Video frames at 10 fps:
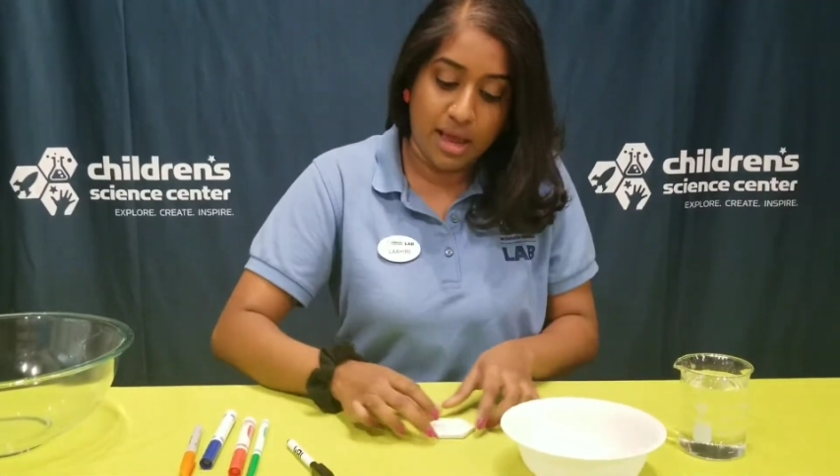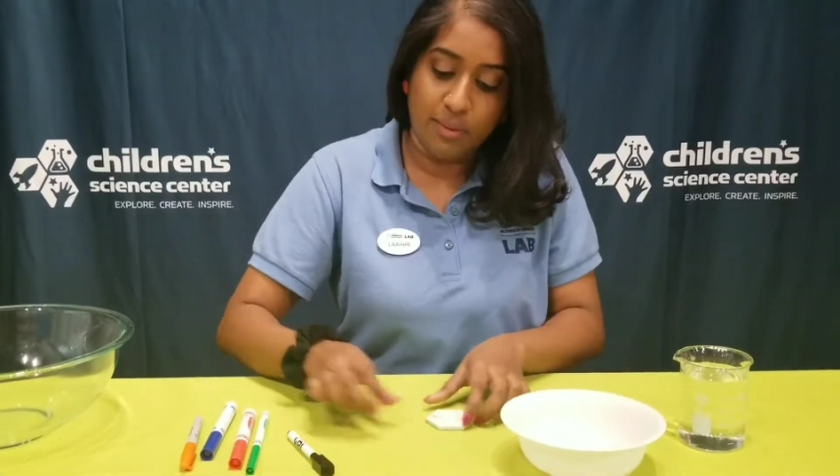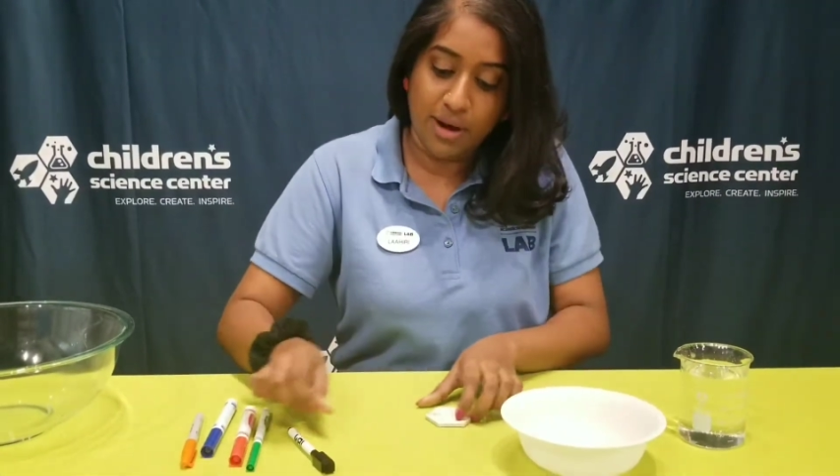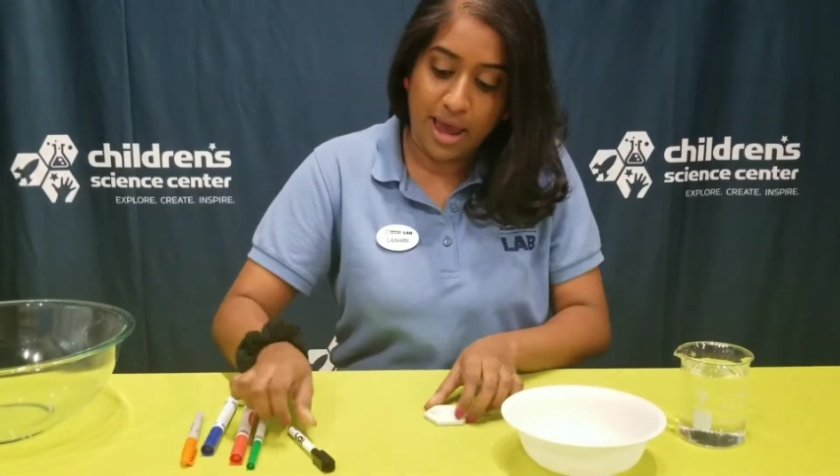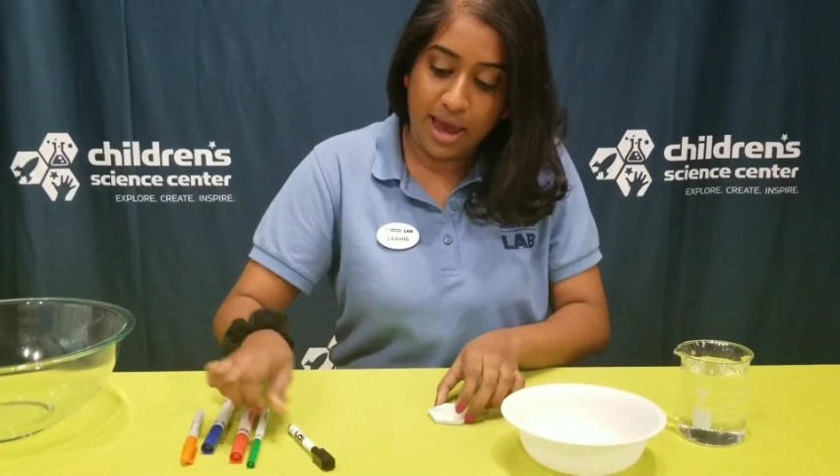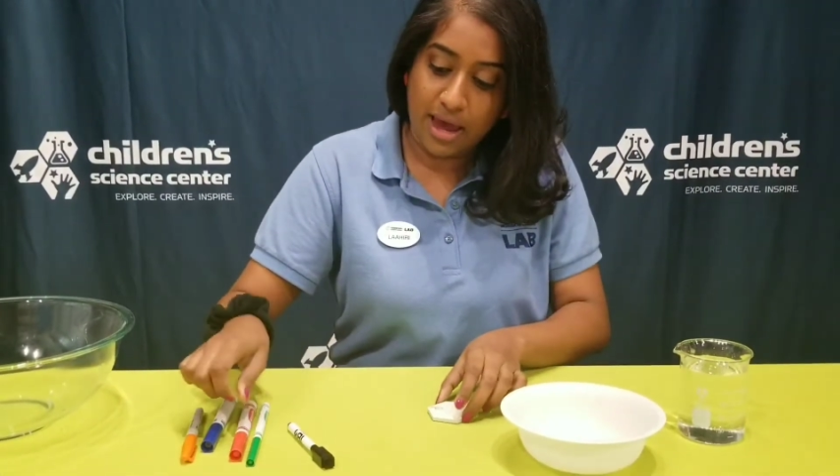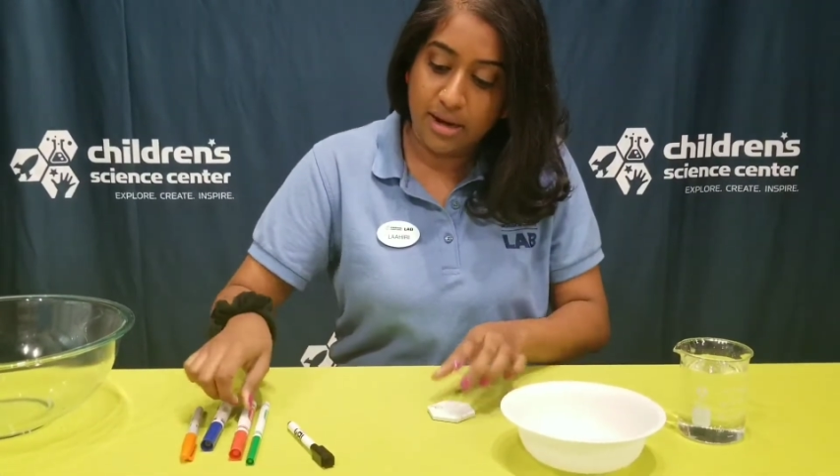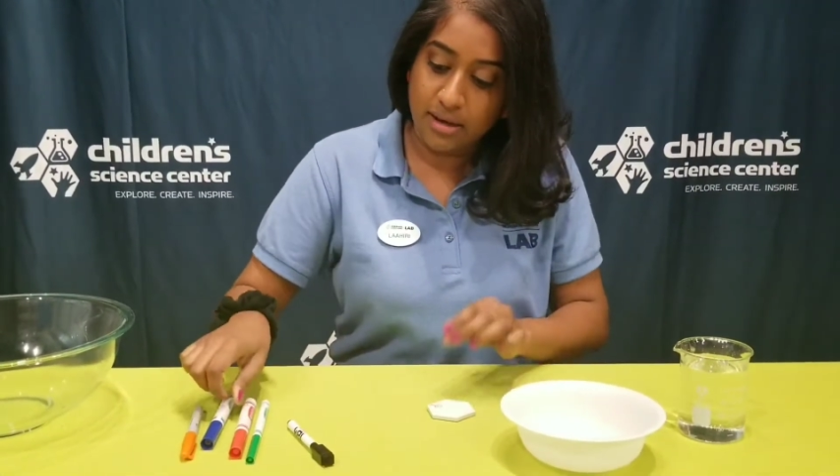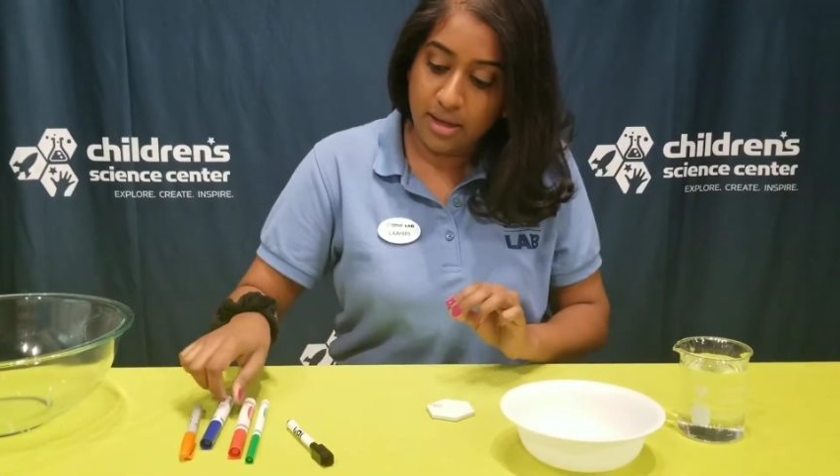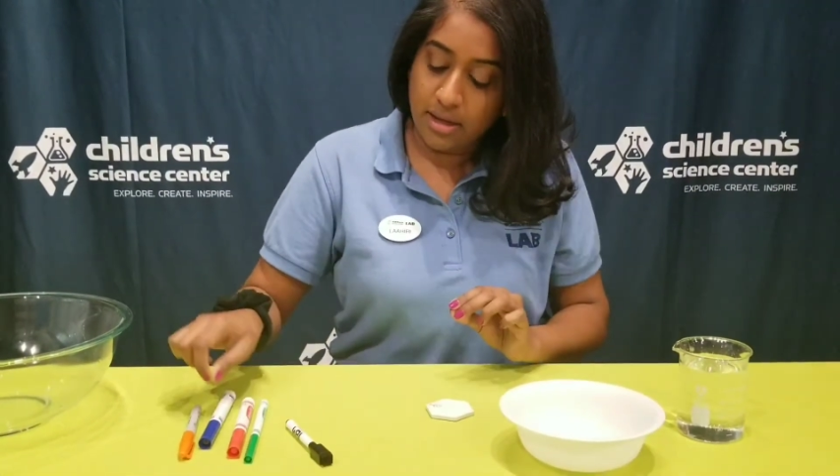I'm gonna add